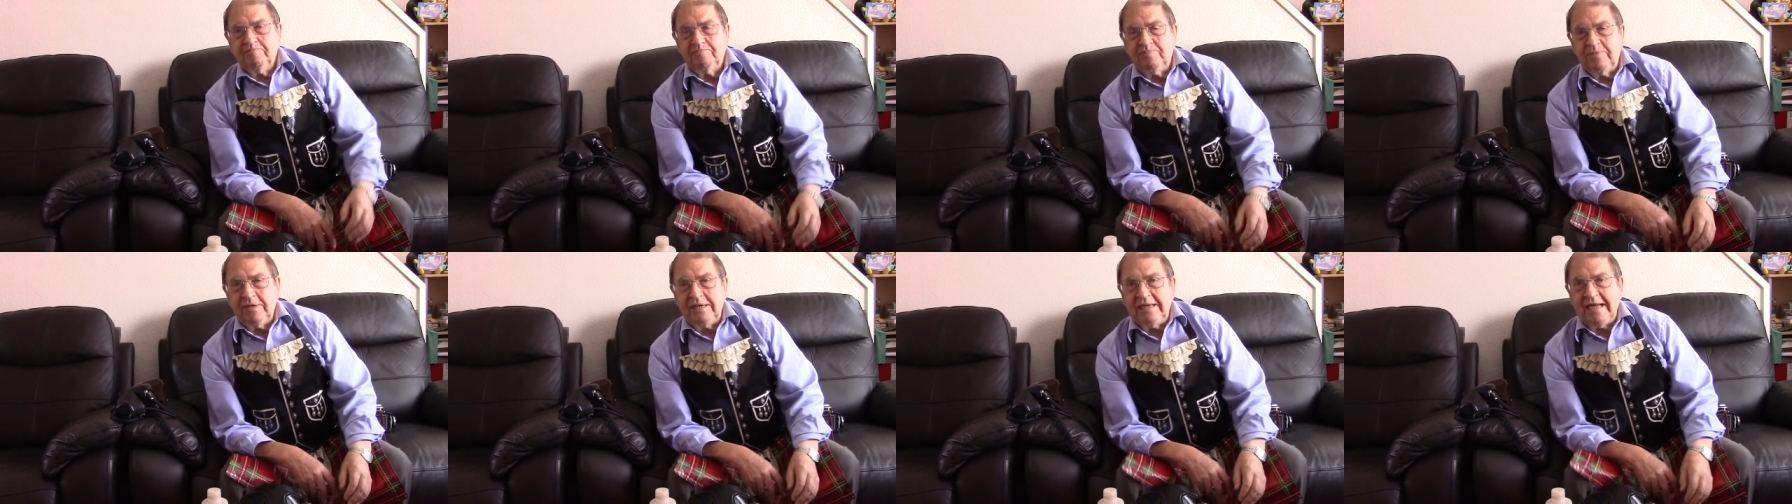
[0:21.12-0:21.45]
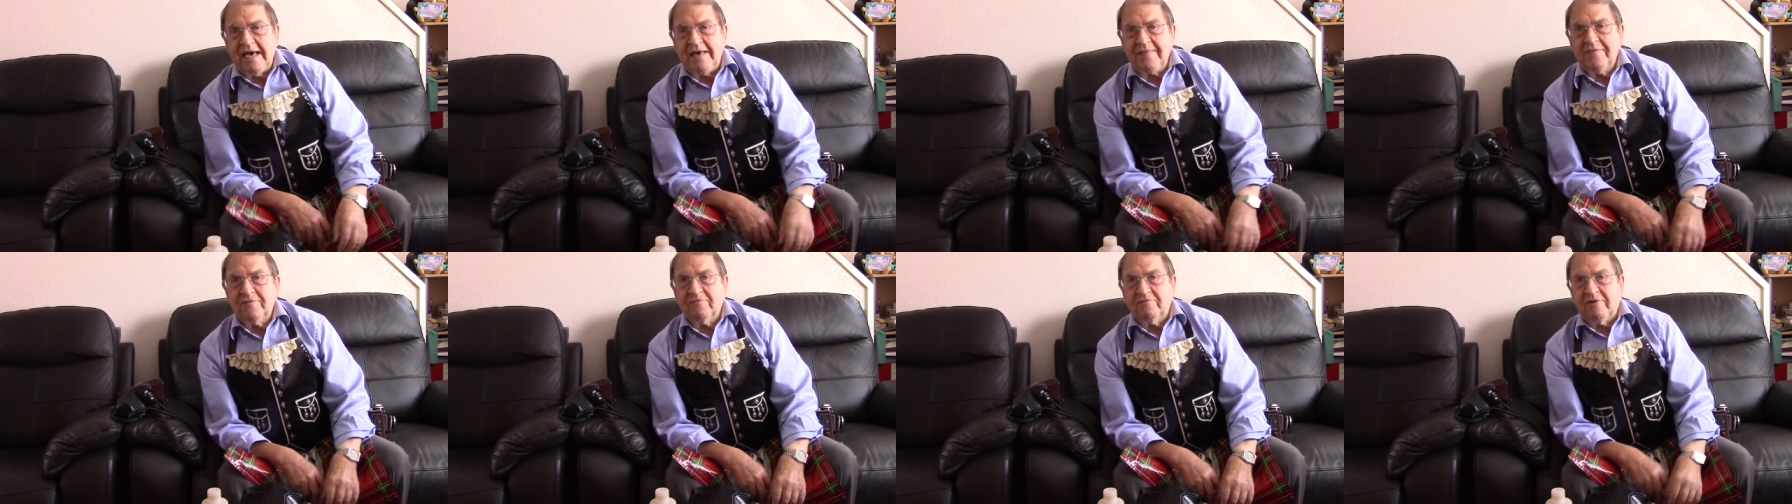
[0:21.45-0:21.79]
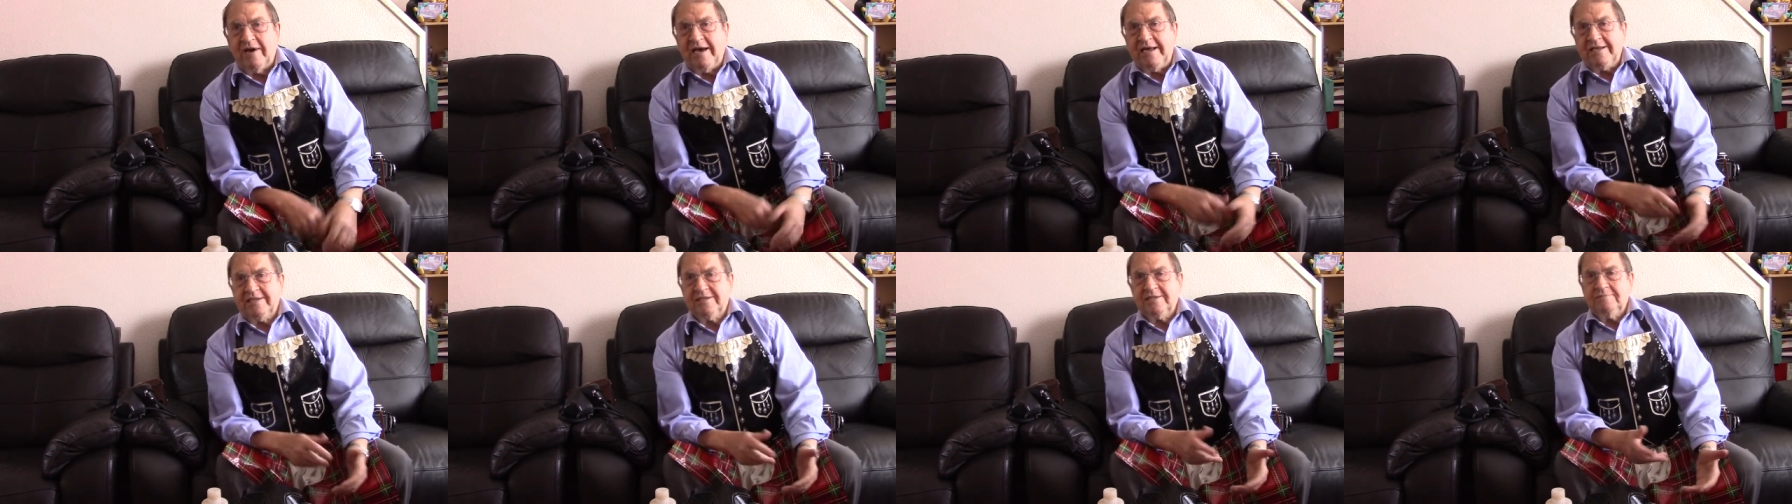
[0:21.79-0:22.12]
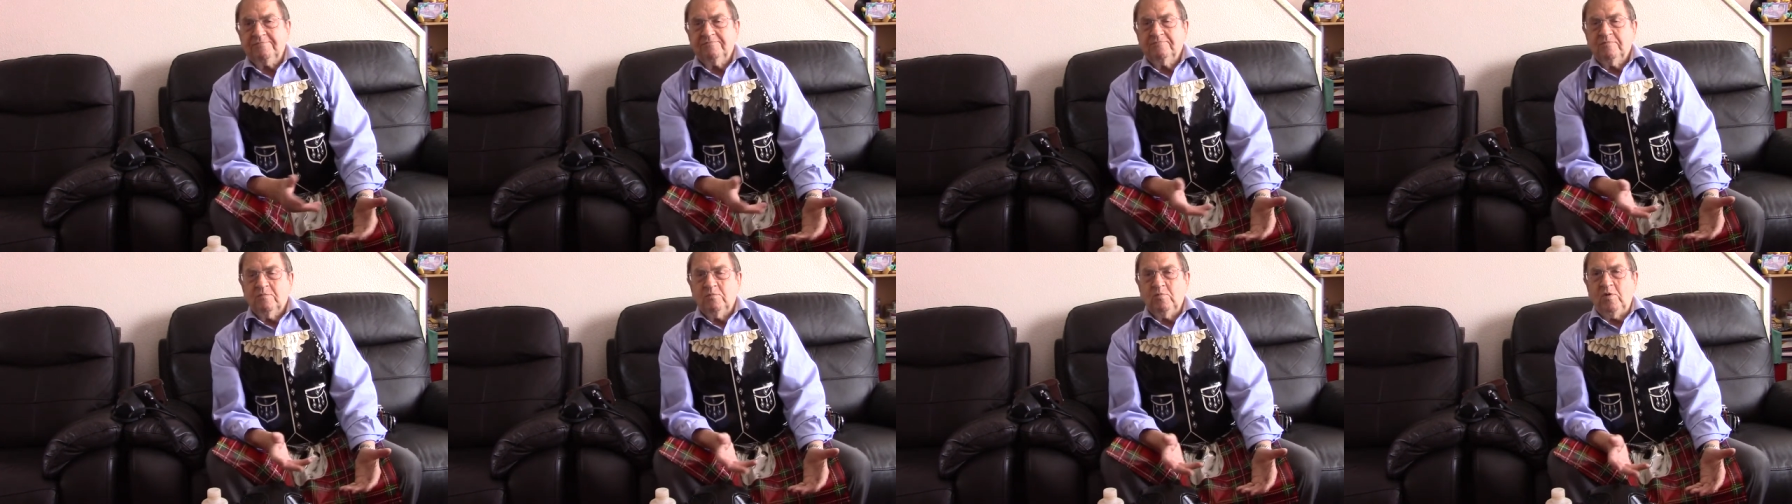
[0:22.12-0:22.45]
leatherette.
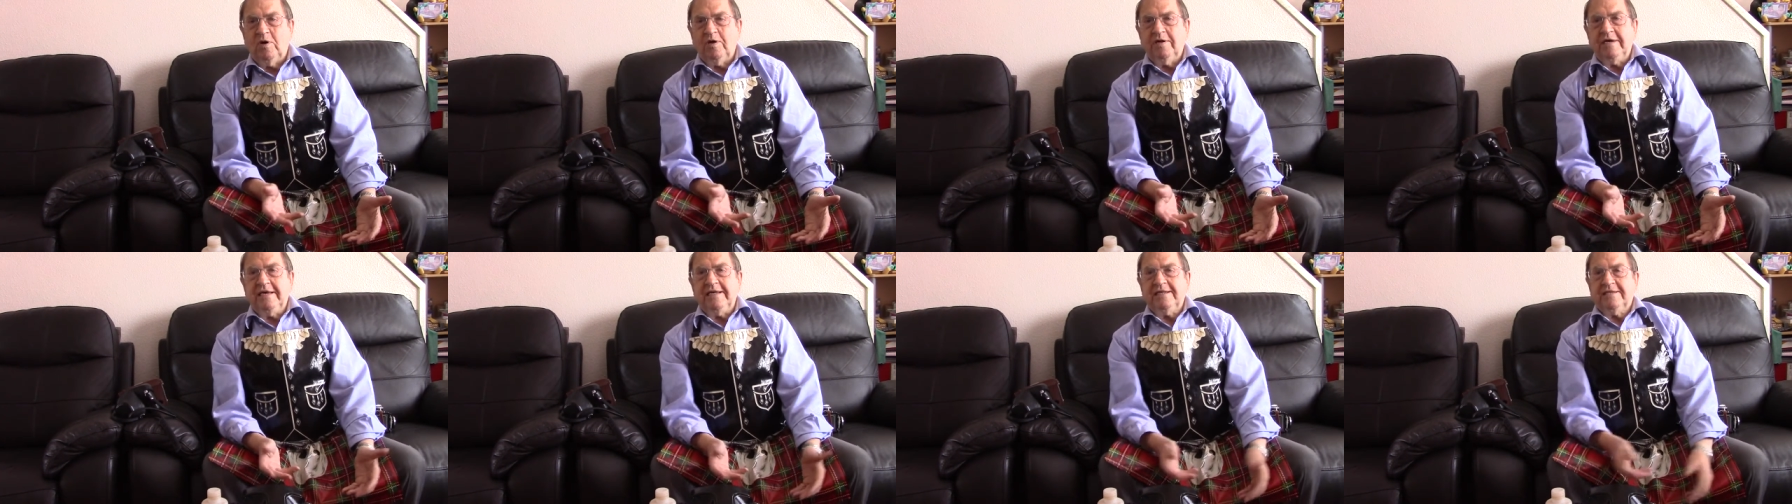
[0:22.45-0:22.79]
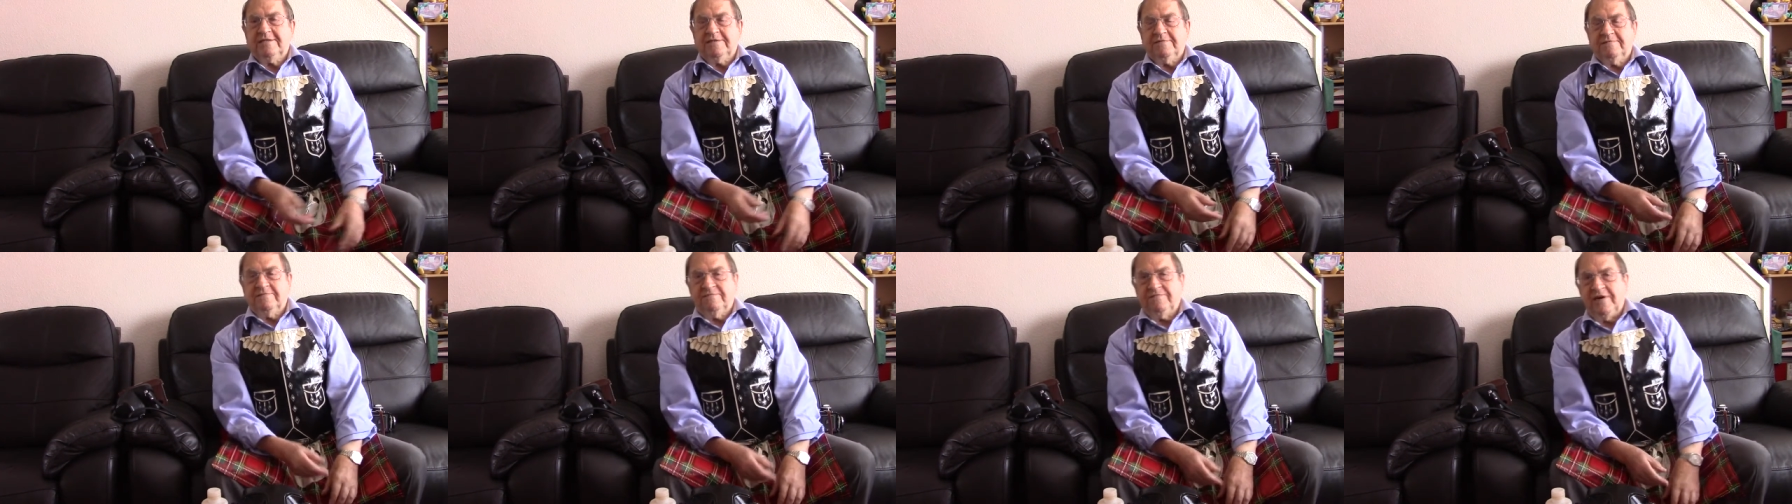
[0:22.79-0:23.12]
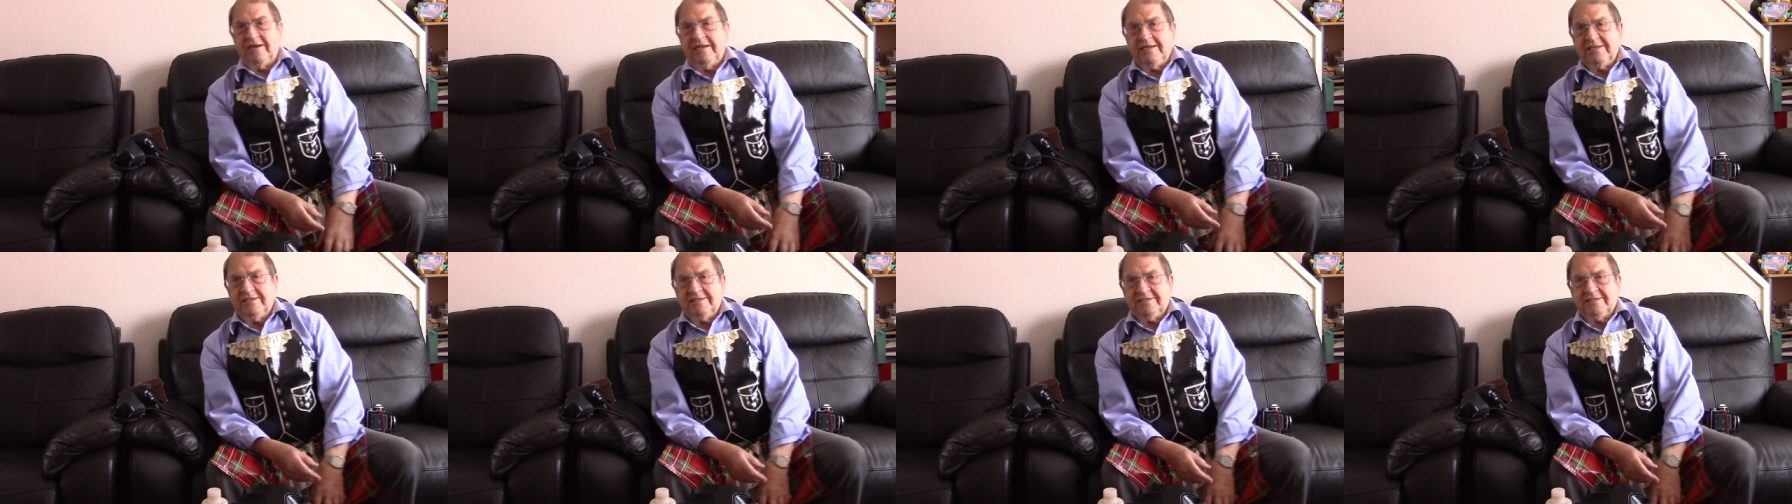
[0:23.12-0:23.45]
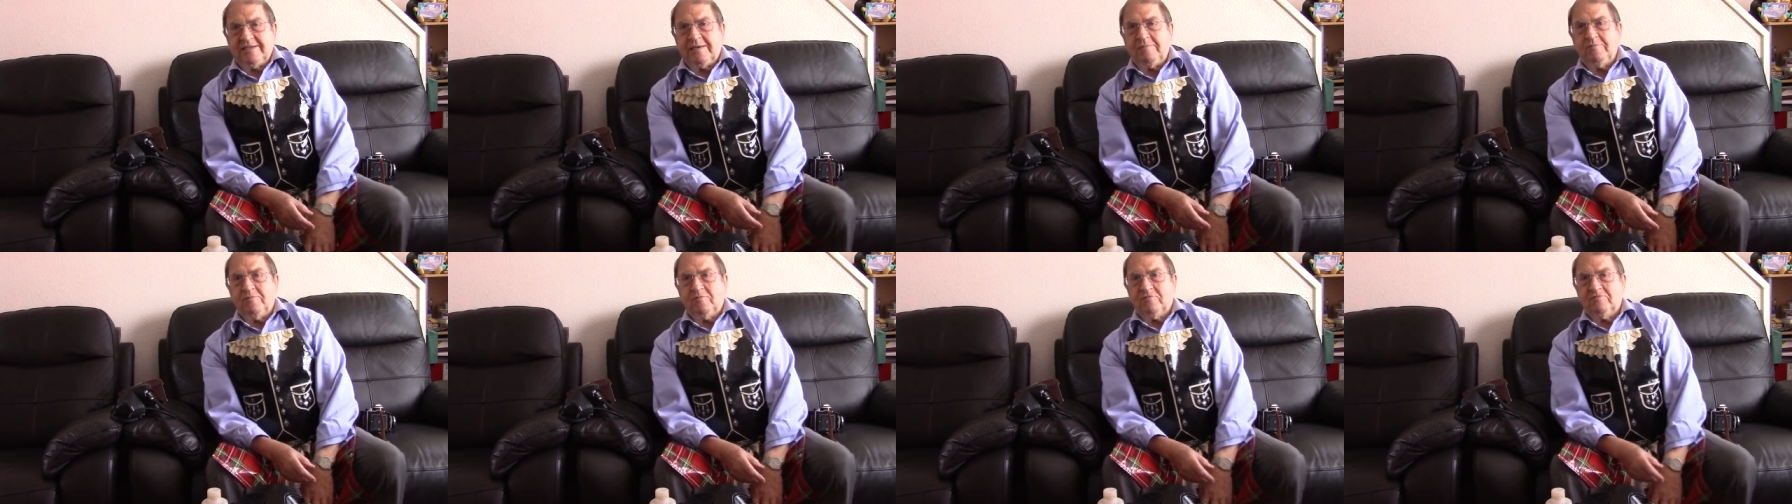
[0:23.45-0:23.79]
Well it's fairly
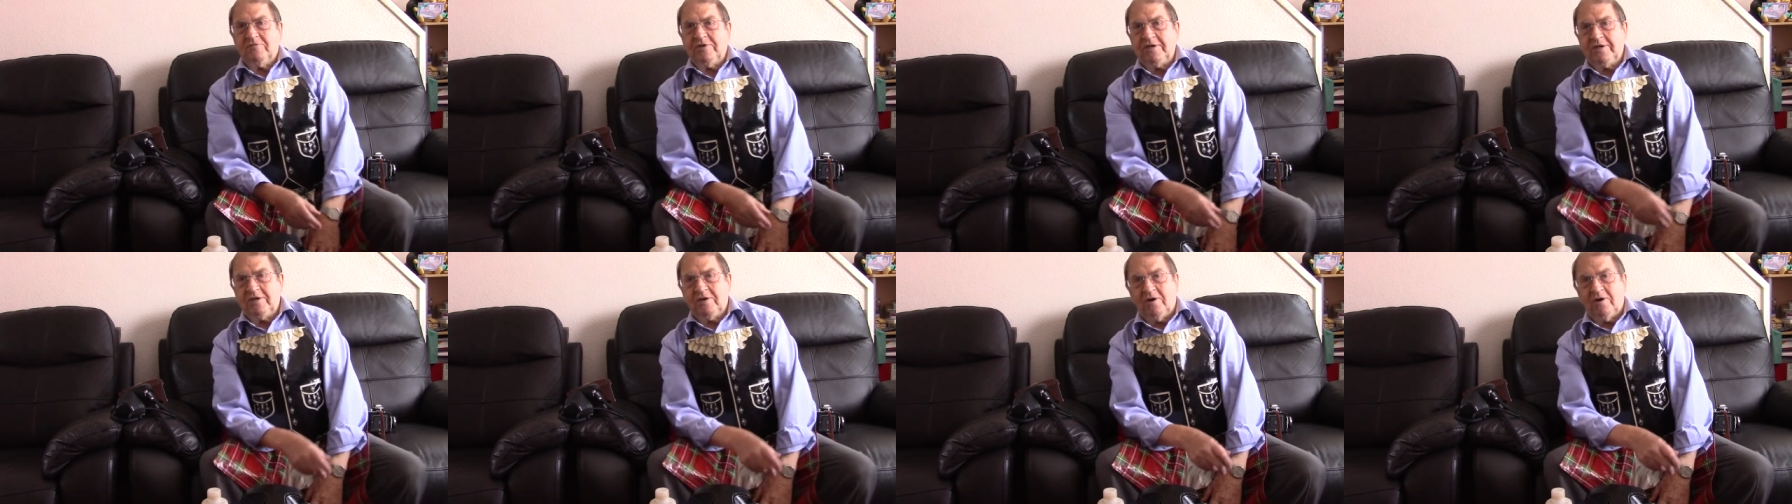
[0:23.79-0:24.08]
simple really,